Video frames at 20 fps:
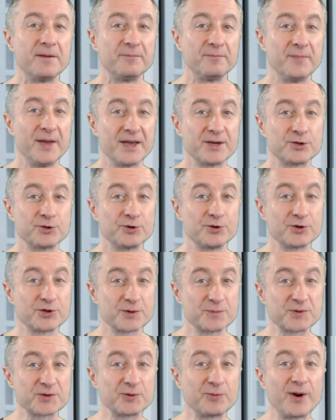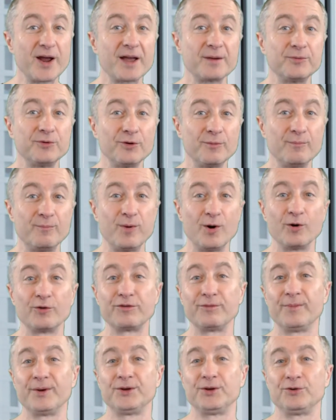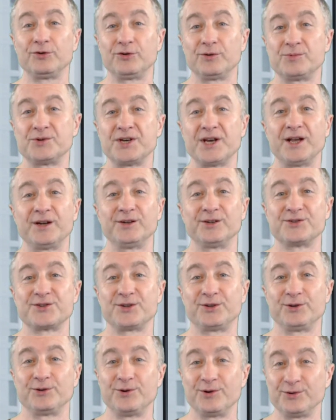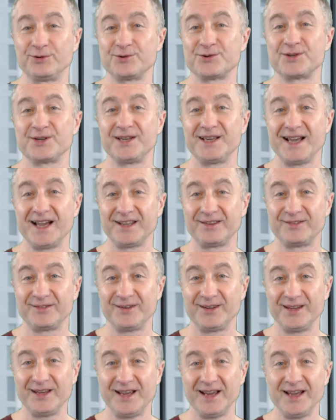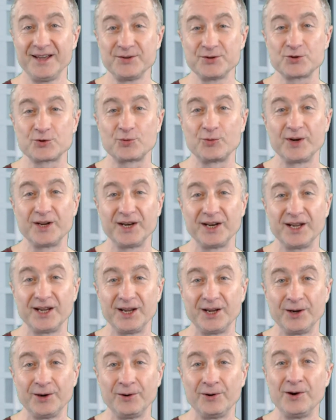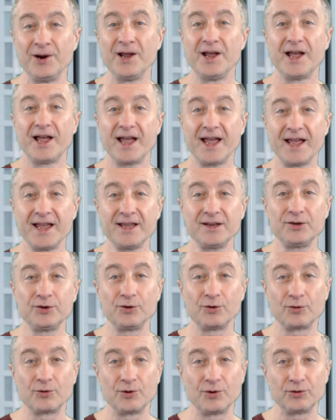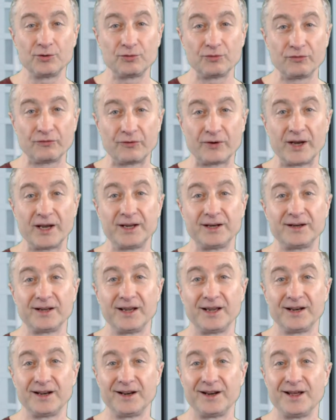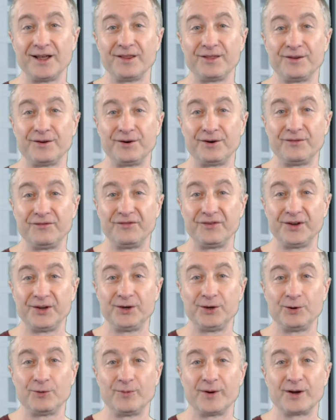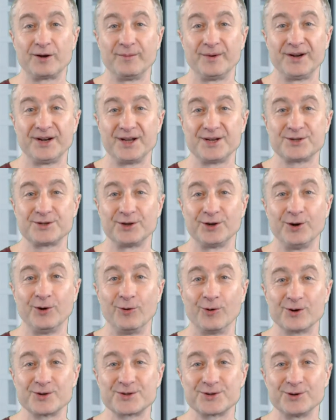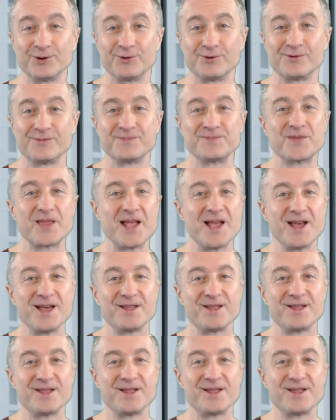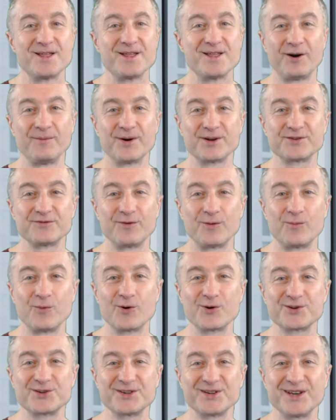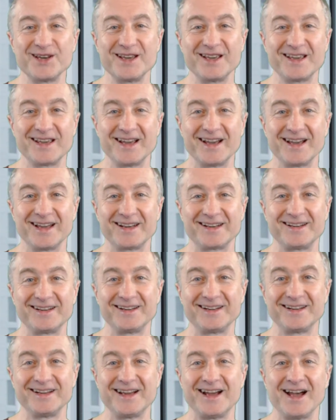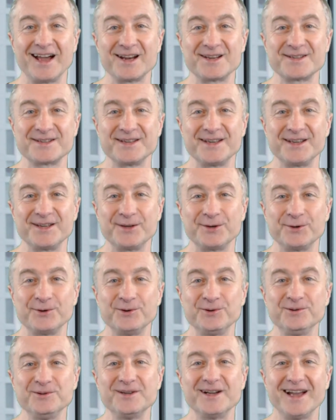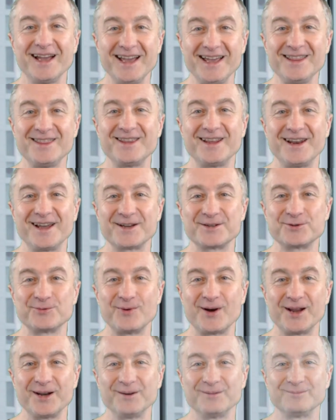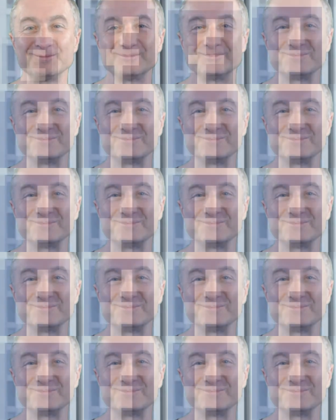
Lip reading: Make sure you subscribe to both my YouTube channels that you're going to see at the end screen here, and you're going to find another video recommendation also. Thank you very much for watching, and I'll see you in the next one.